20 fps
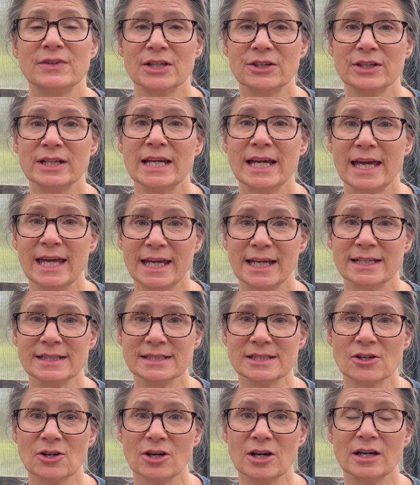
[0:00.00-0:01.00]
very
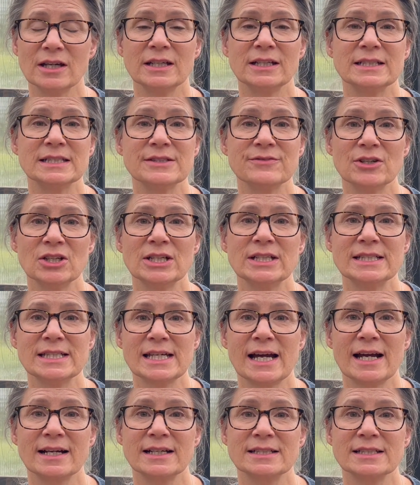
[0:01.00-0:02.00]
hands-on, it's very
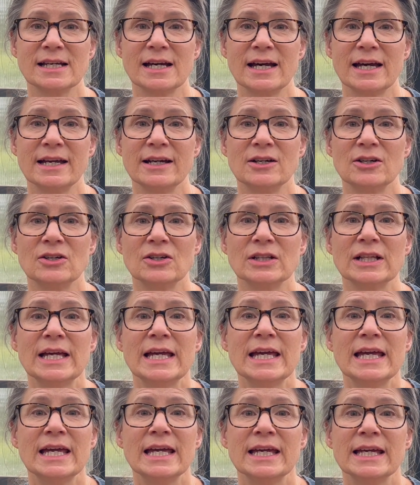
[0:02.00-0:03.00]
tactile.
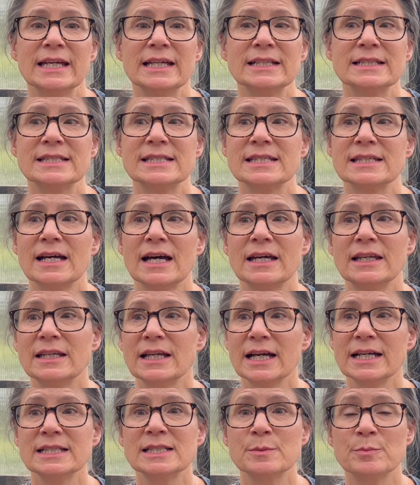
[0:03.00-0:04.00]
It's a
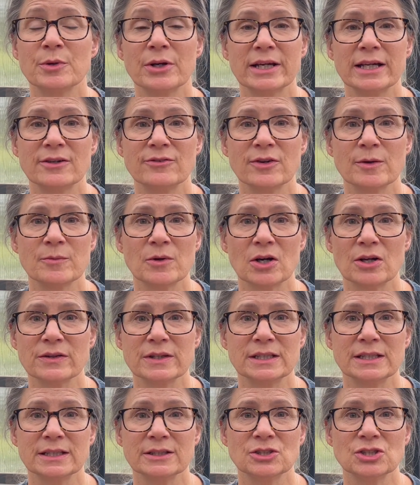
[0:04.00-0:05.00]
nice break from all
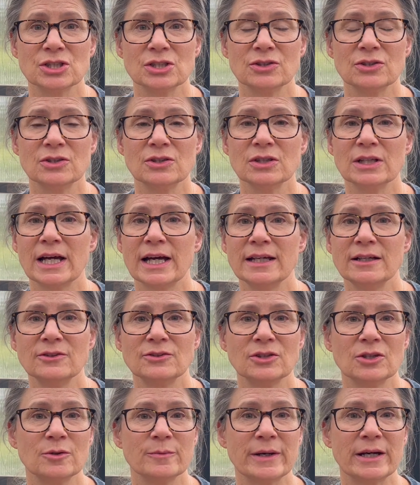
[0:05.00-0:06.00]
the digital. I
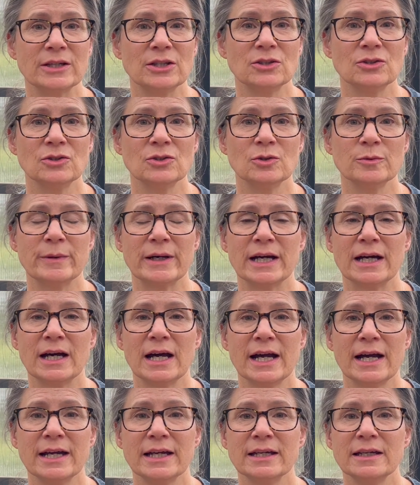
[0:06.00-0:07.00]
don't know about you, but
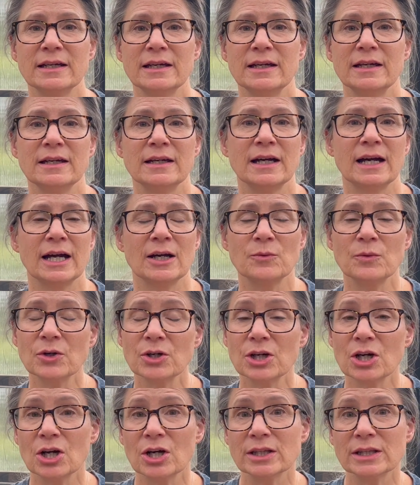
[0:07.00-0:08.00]
I
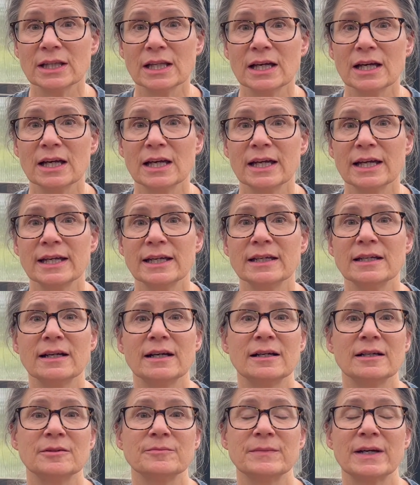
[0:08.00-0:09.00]
work online.
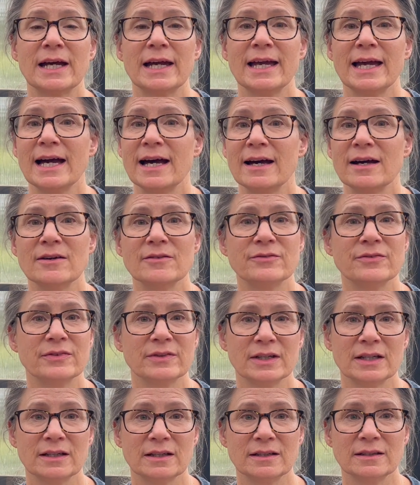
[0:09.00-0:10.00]
I have
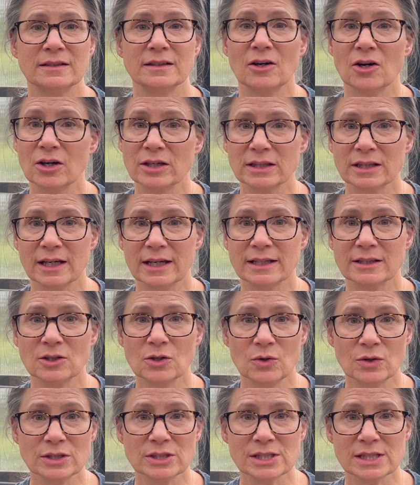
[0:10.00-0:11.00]
an online
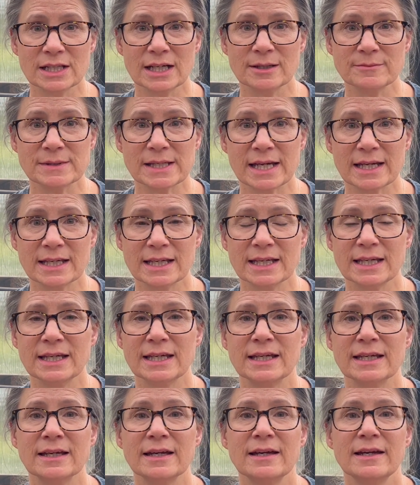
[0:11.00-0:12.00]
course that I'm
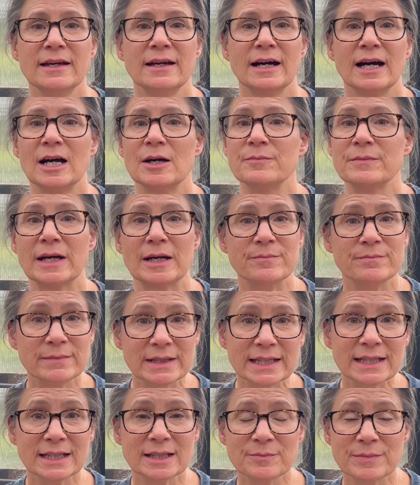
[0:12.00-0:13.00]
taking. I'm
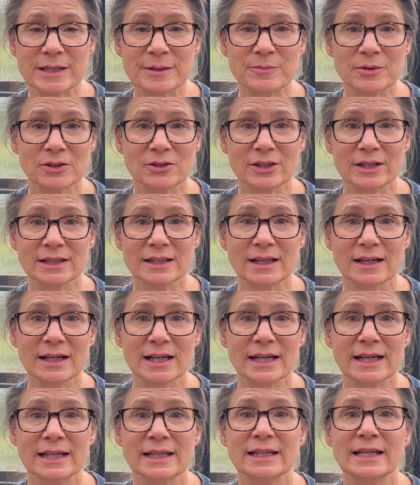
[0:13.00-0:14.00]
meeting people
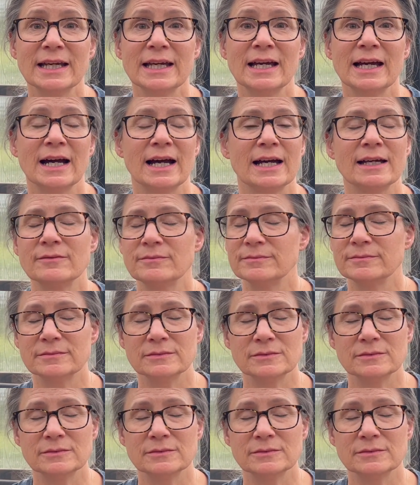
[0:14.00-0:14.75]
online. I